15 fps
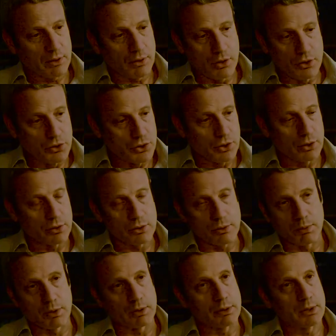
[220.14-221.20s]
Those years
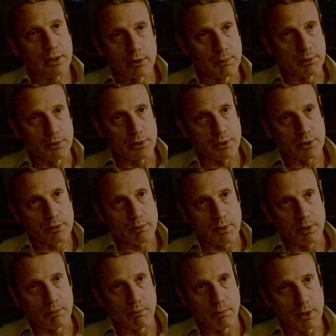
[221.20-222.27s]
were terrible years.
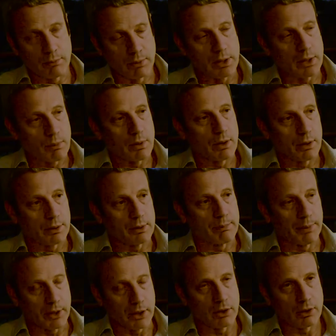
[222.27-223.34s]
We really were on the
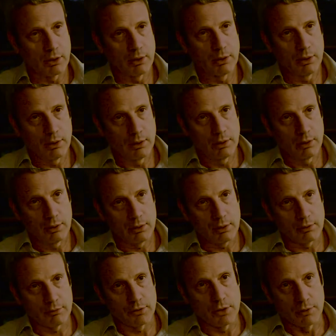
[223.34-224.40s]
brink
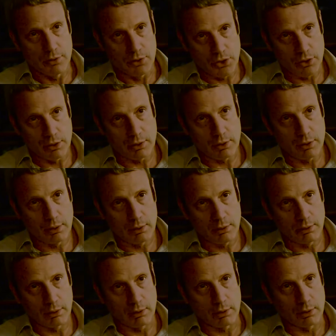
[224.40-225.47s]
of no return.
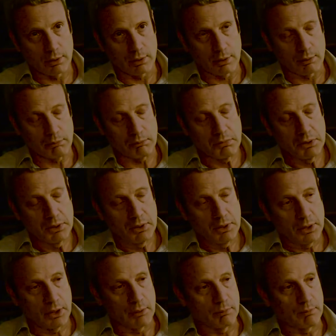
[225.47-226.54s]

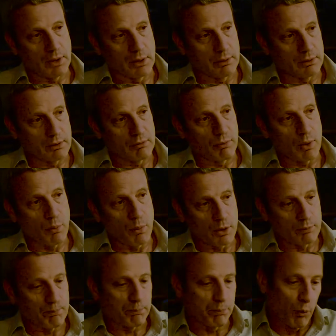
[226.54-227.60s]
And if we
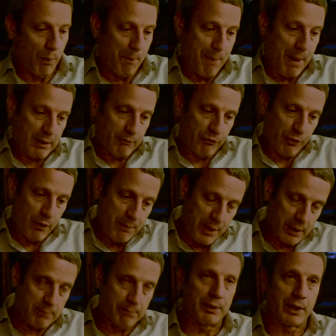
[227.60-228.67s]
weren't brought back from
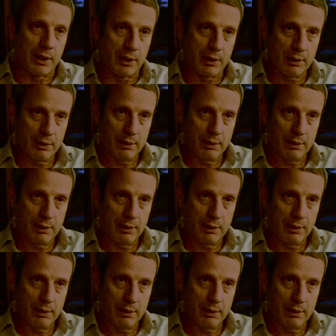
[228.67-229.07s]
that brink